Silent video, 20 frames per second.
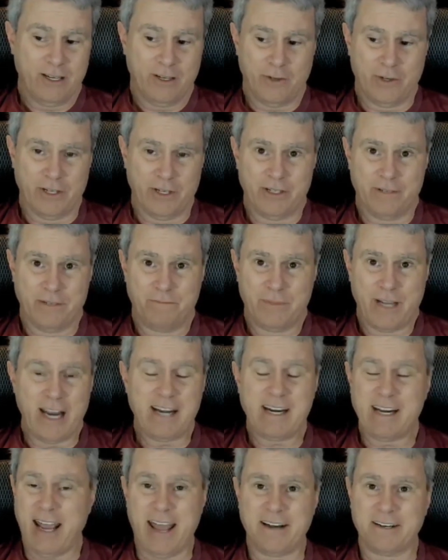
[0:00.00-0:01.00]
Well, the
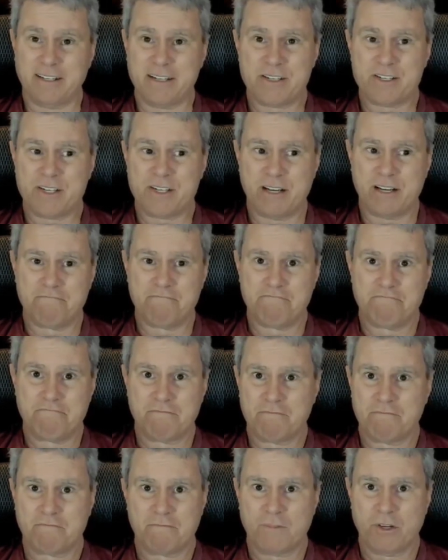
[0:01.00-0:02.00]
data analyst said,
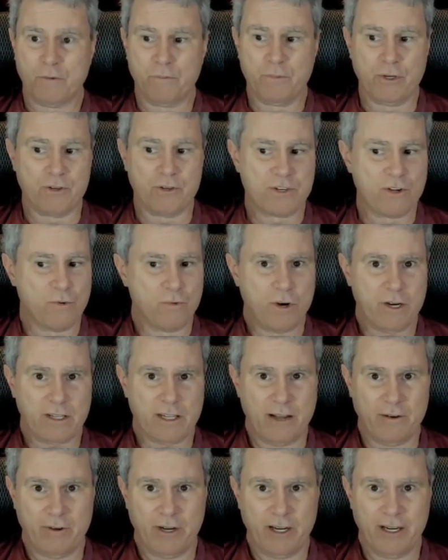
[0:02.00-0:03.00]
computers don't work
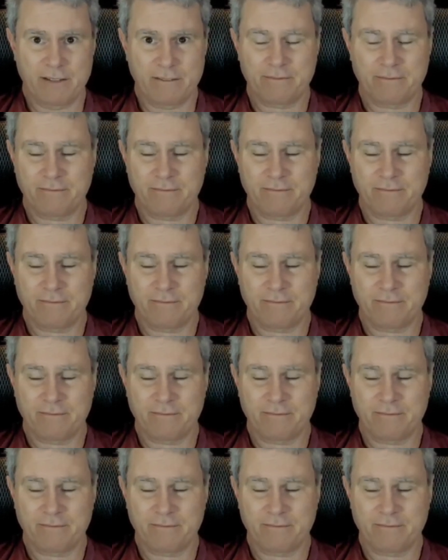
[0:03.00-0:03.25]
that way.